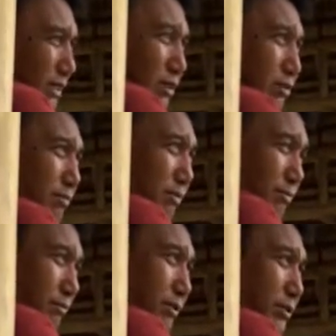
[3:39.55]
they
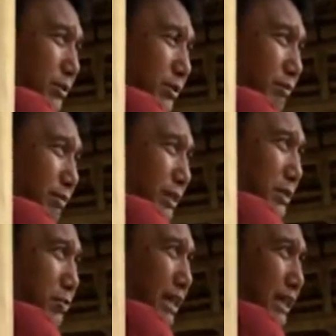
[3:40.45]
don't produce
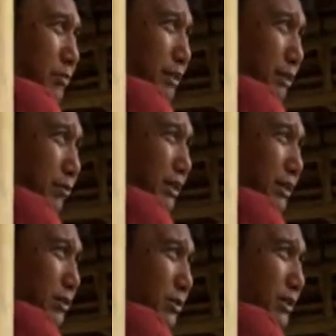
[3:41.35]
much wax, but we
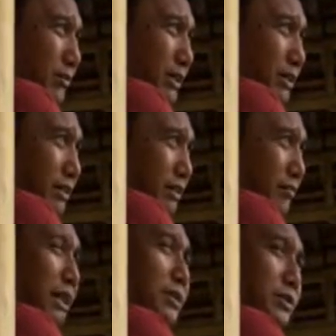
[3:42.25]
use them as
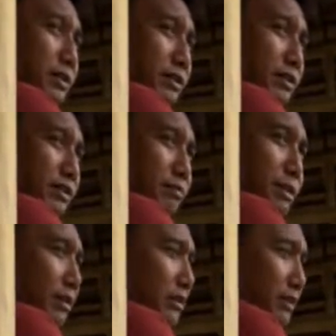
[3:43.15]
medicine,
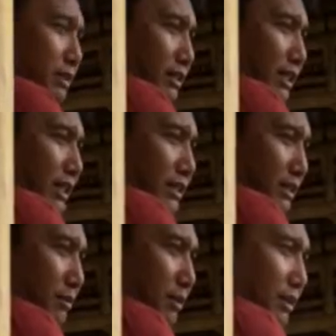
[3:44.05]
because again,
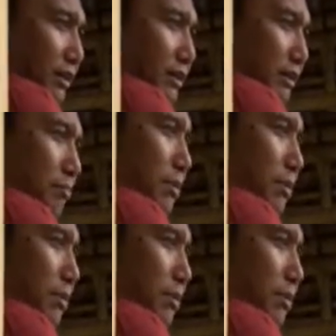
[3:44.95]
it's the